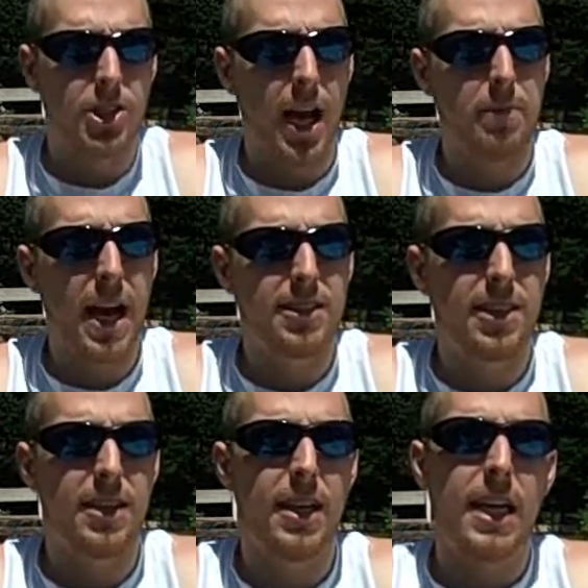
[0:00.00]
John
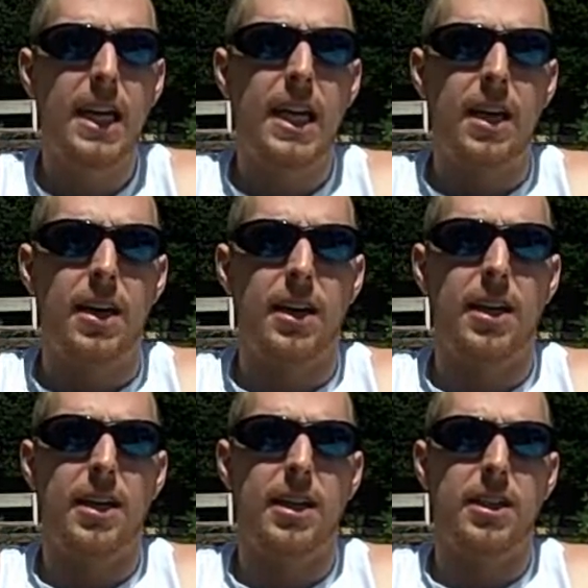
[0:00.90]
Matson,
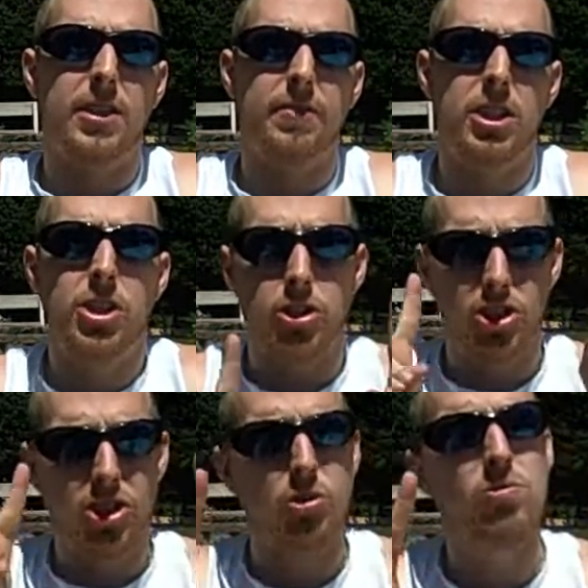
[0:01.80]
Division
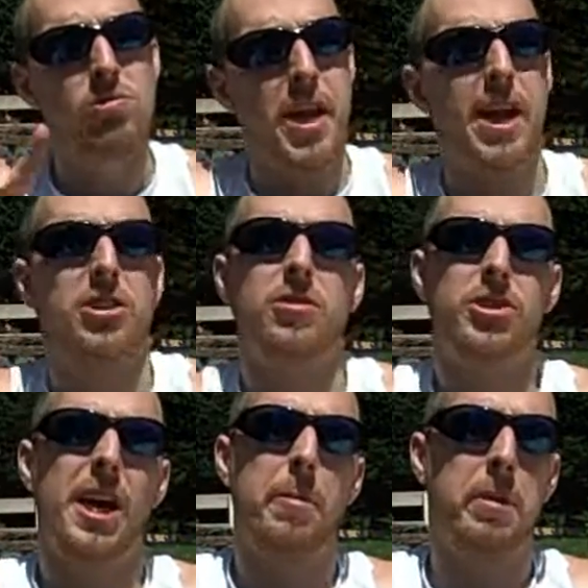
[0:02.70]
II national
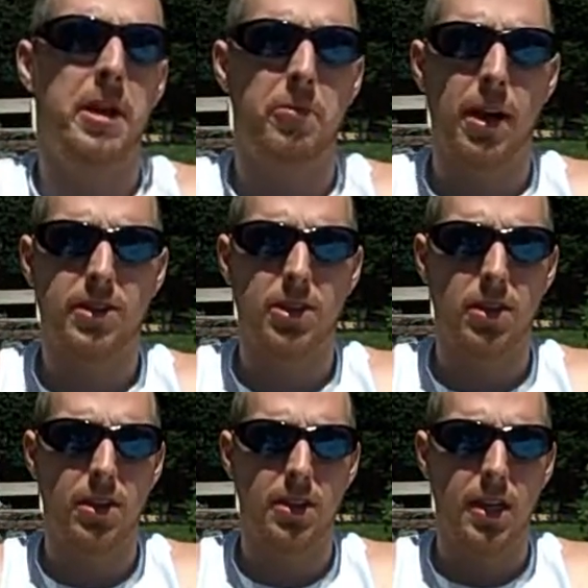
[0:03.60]
champion
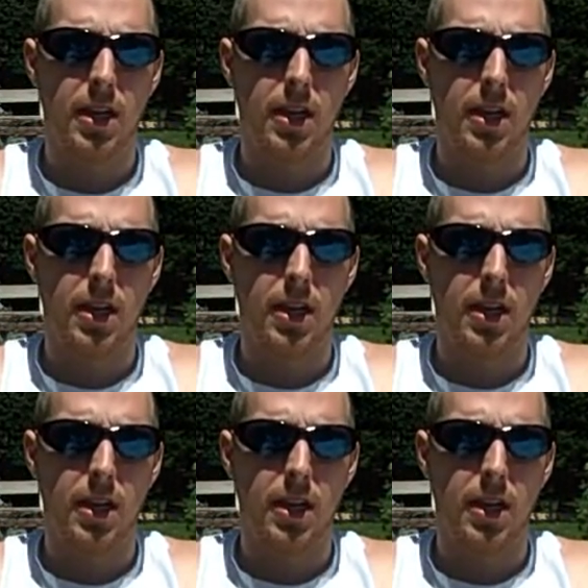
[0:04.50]
wrestler,